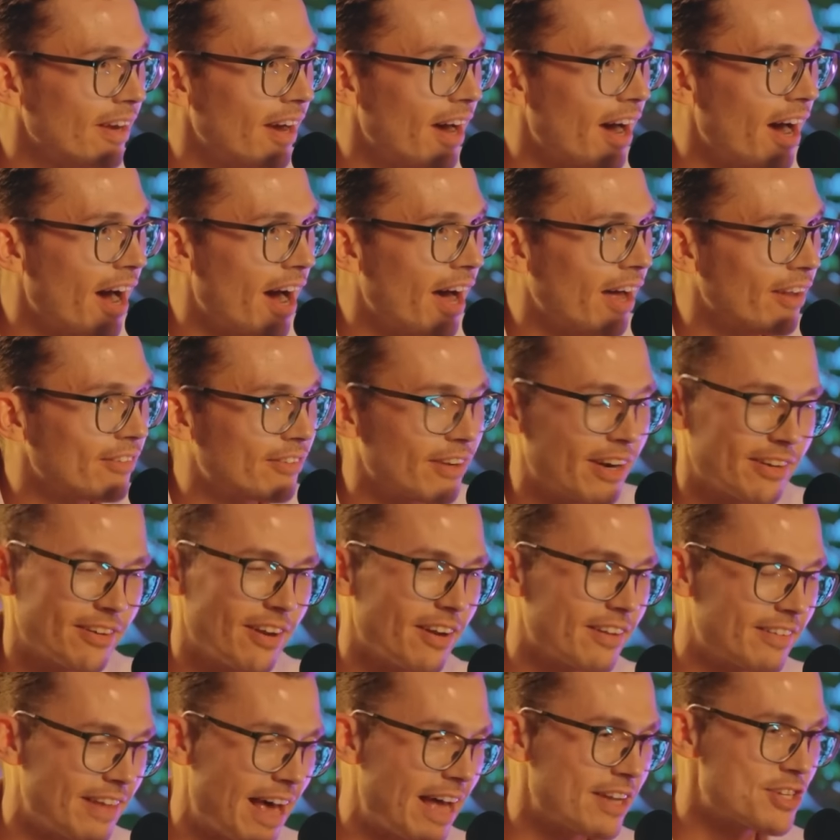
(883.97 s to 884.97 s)
Go ahead. So it's not
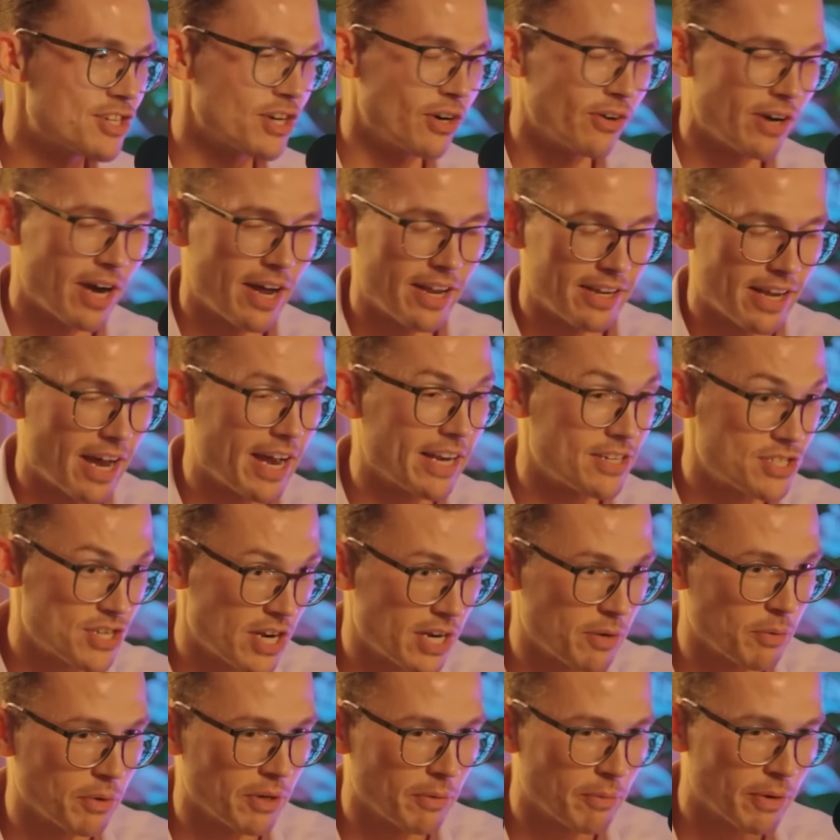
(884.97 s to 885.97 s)
a dad joke. I
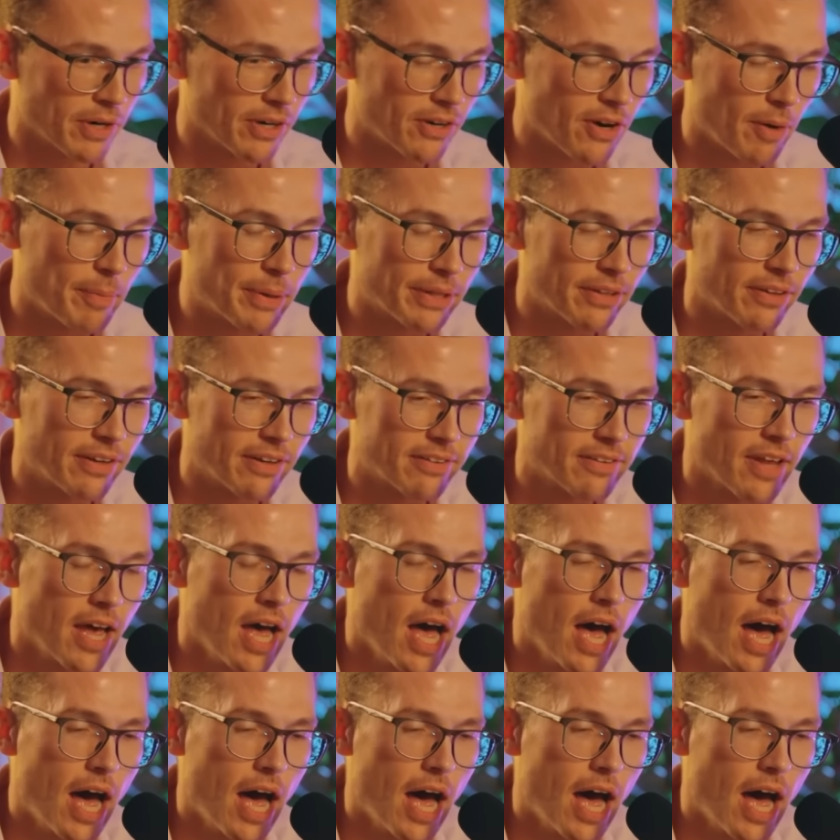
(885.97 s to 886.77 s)
genuinely want to comment on this.